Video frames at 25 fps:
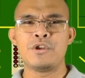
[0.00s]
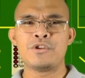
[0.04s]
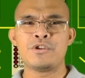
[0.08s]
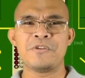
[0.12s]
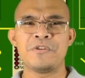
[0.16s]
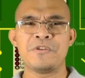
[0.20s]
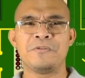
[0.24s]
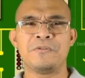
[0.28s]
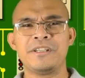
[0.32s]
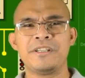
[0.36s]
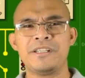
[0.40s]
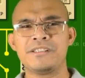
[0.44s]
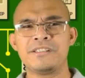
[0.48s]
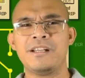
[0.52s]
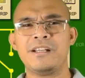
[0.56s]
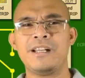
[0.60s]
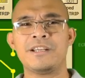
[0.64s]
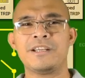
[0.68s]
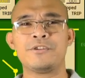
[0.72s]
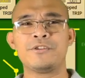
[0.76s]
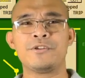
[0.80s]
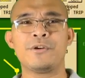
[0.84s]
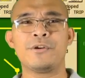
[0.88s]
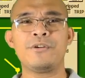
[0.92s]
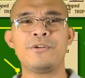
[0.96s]
So for this
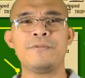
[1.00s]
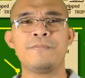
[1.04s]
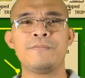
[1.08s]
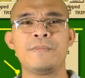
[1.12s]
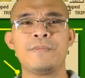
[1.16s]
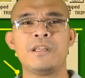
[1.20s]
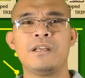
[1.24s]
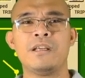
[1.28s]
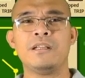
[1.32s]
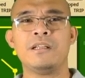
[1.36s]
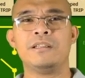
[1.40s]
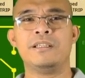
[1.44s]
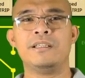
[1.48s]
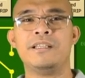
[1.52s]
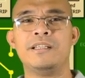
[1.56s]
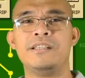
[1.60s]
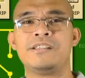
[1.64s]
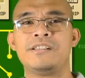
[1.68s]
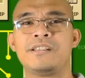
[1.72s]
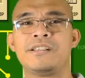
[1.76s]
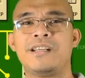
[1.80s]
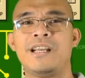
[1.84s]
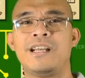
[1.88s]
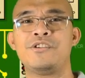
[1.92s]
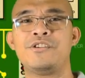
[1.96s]
lecture, the
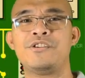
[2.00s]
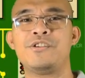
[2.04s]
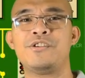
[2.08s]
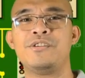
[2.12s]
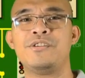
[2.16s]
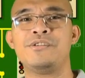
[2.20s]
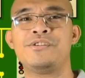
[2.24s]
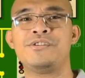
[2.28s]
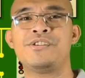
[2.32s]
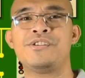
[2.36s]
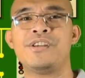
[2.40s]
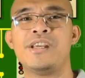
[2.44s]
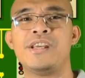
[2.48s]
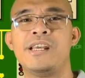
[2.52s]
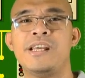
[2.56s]
discussions